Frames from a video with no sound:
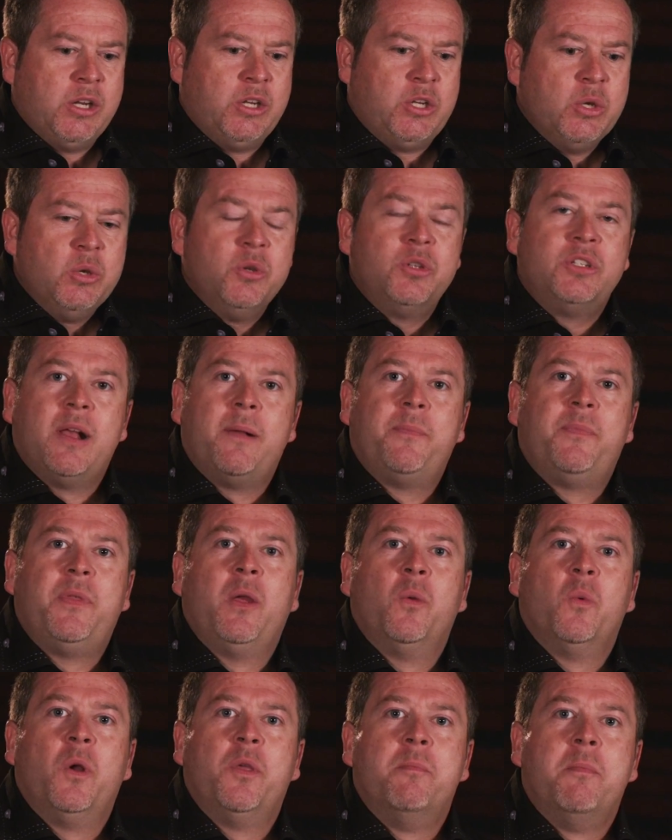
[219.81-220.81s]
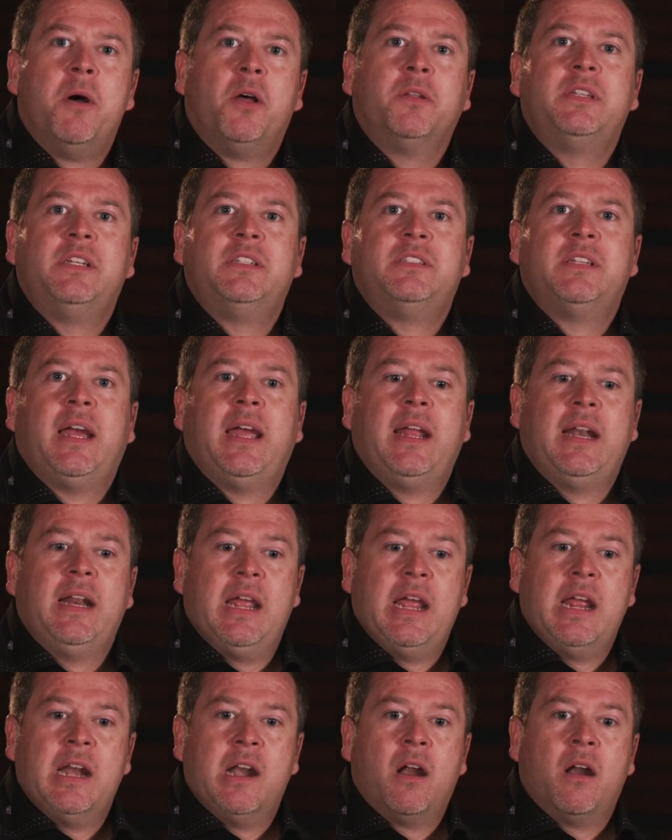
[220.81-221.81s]
do something with multi-site
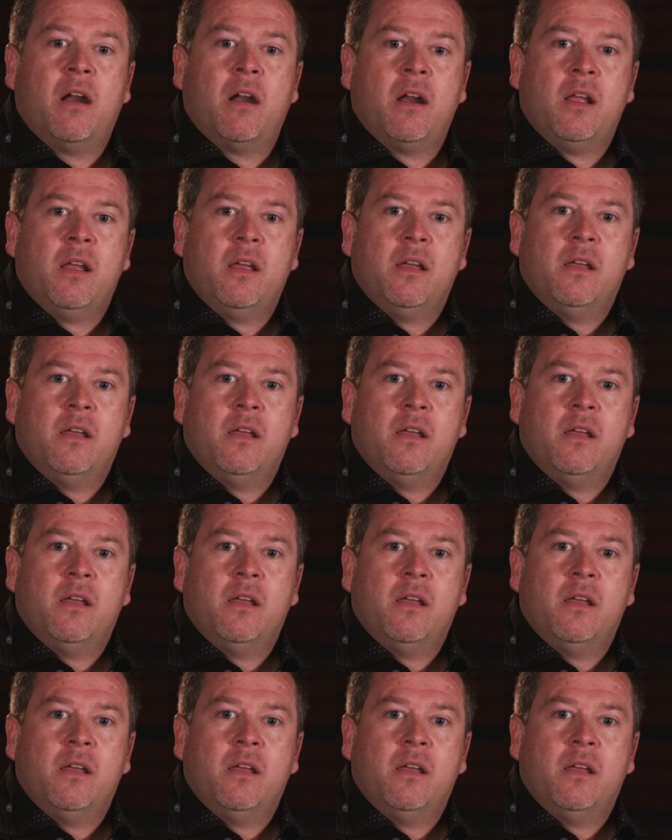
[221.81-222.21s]
in our